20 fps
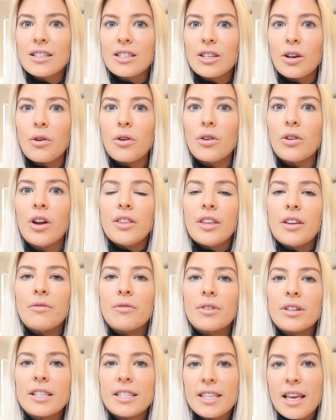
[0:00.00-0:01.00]
So the
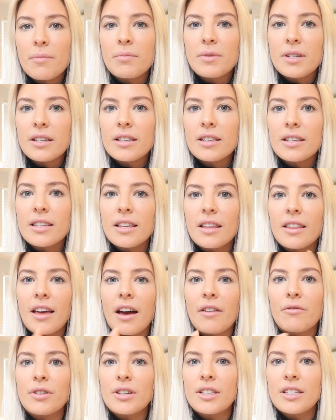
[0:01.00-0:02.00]
receptors
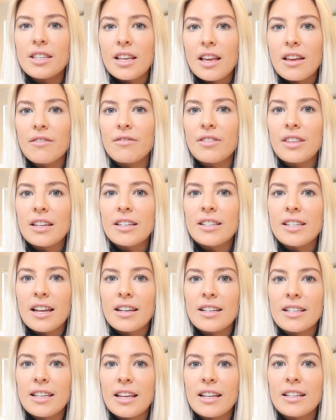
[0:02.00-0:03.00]
that receive the
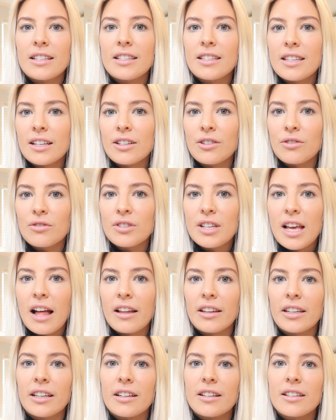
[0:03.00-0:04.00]
adenosine signal
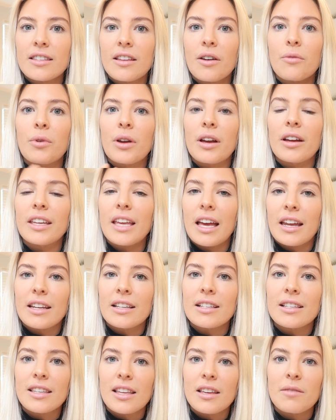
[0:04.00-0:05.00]
telling us that we are
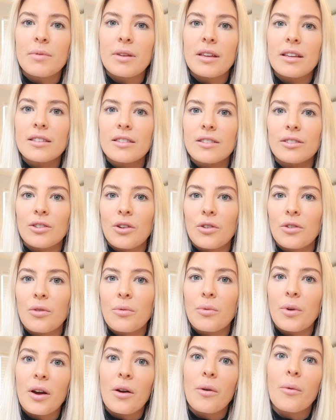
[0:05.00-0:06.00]
getting sleepy as the longer
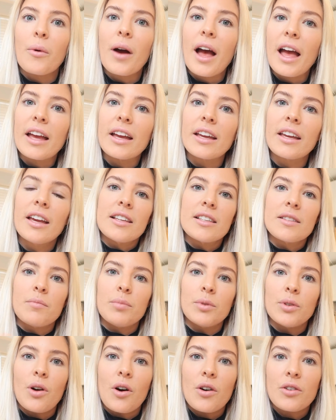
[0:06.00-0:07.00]
we're awake is
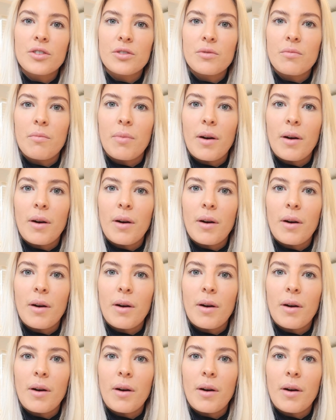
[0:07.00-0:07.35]
blocked